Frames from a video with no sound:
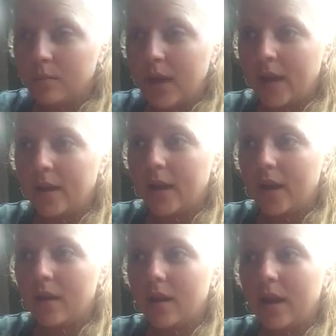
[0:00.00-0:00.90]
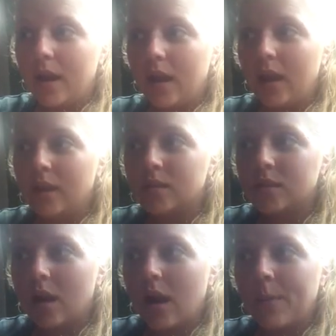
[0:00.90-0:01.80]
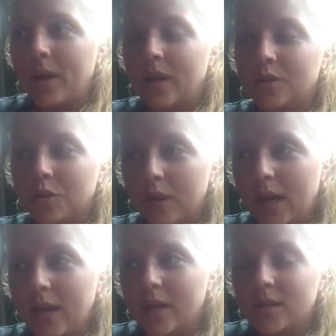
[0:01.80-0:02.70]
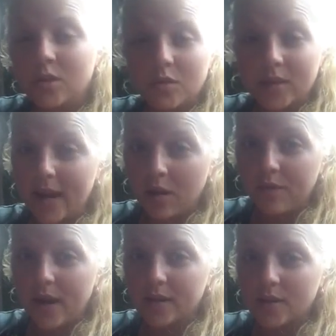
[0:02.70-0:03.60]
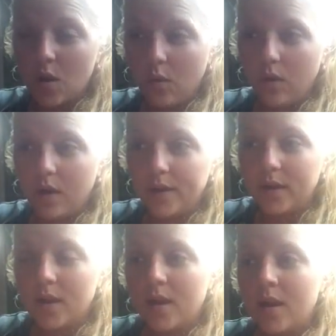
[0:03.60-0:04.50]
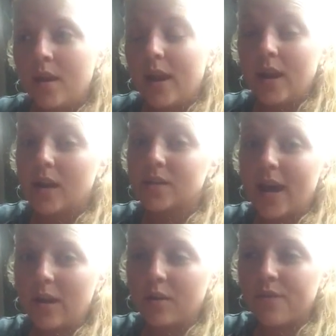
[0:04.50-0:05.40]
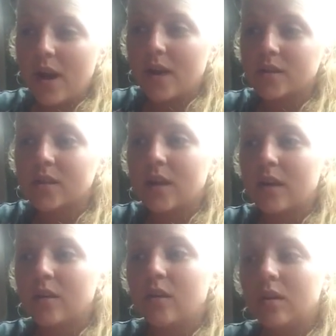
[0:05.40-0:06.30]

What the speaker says: And it's your kids, and you sacrifice a whole lot. And I sacrificed, and I